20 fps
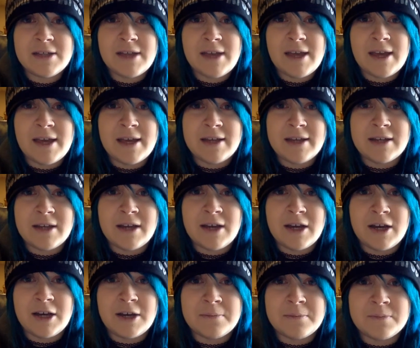And
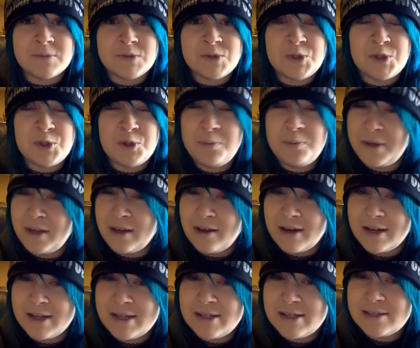um, to be
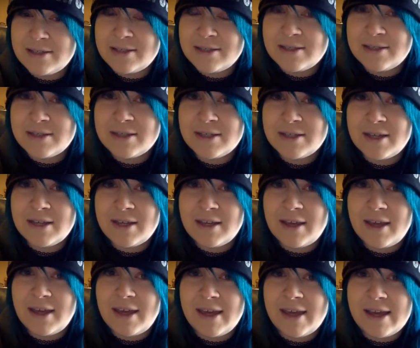honest,
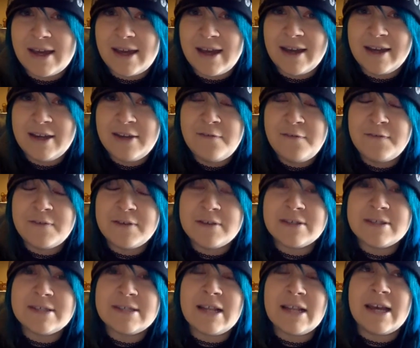it kind of
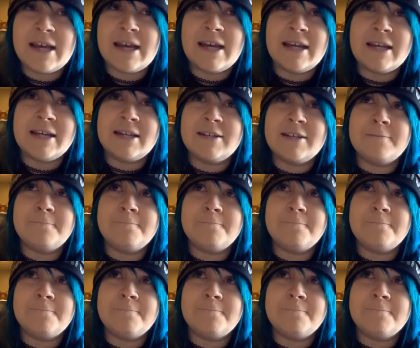feels like